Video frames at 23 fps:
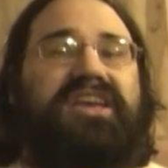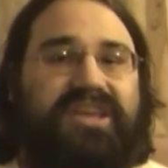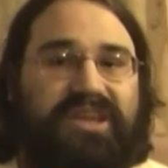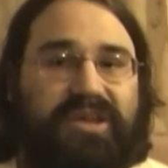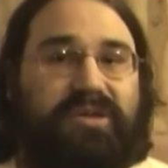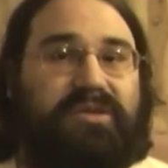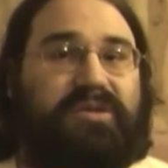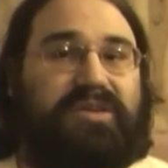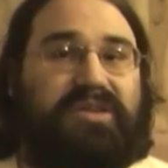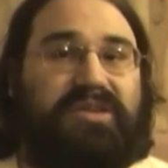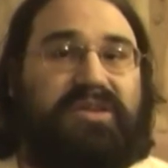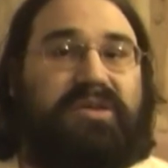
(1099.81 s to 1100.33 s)

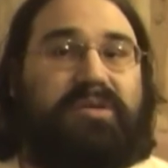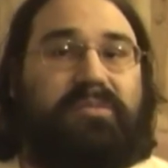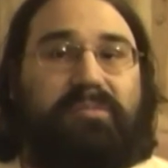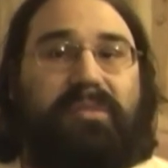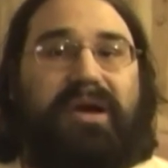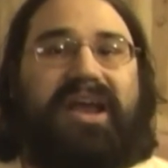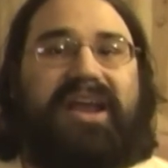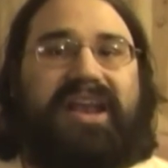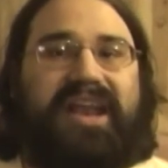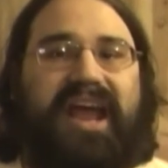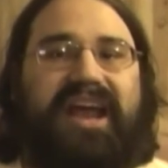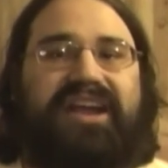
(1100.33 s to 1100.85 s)
You
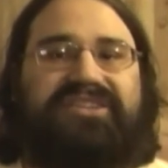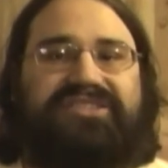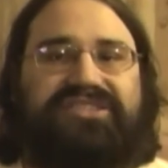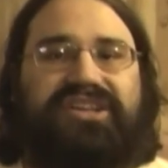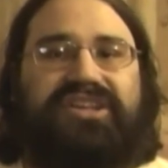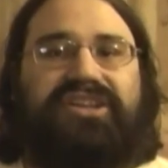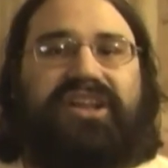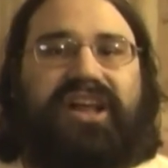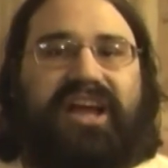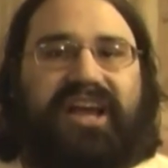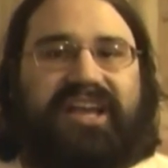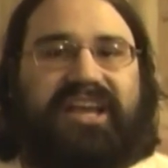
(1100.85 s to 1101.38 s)
might
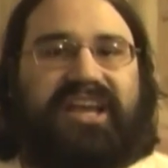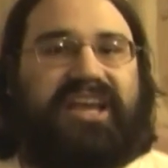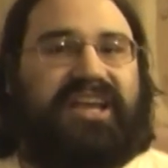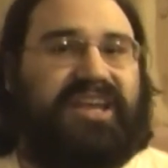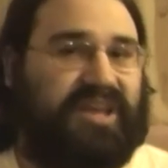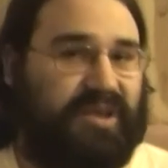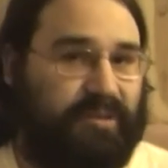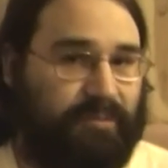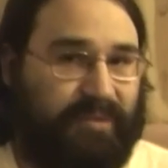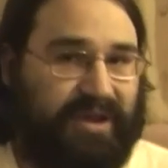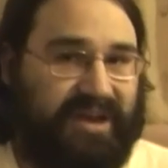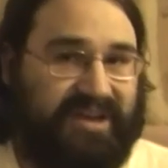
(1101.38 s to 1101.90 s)
actually like it.
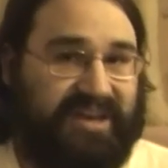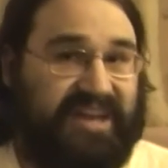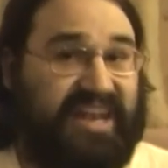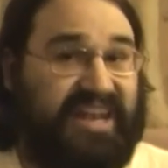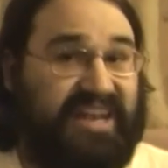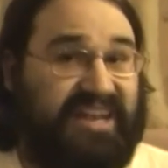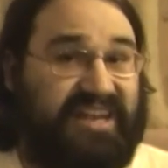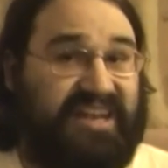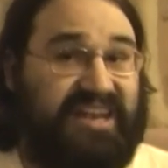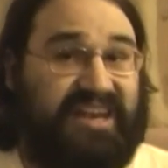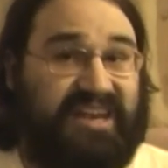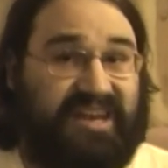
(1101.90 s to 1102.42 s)
You might
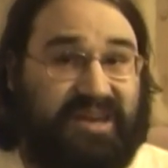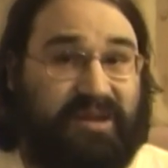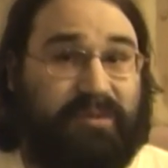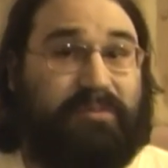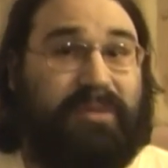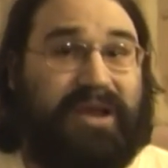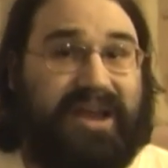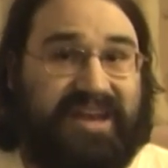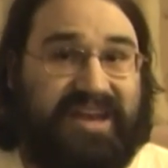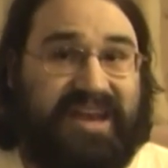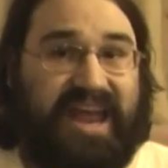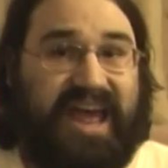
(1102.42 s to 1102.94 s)

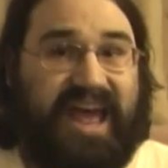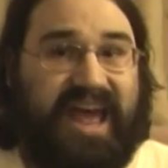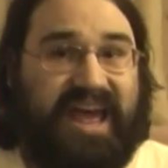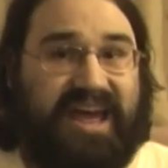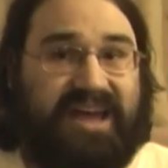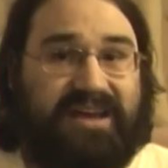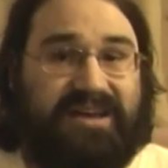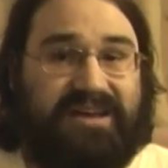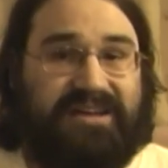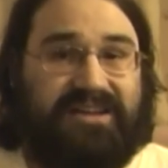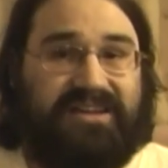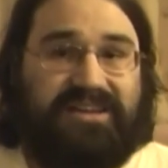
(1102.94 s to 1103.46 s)

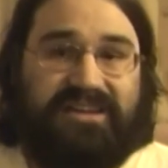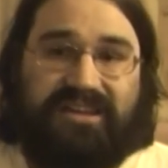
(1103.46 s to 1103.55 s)
not.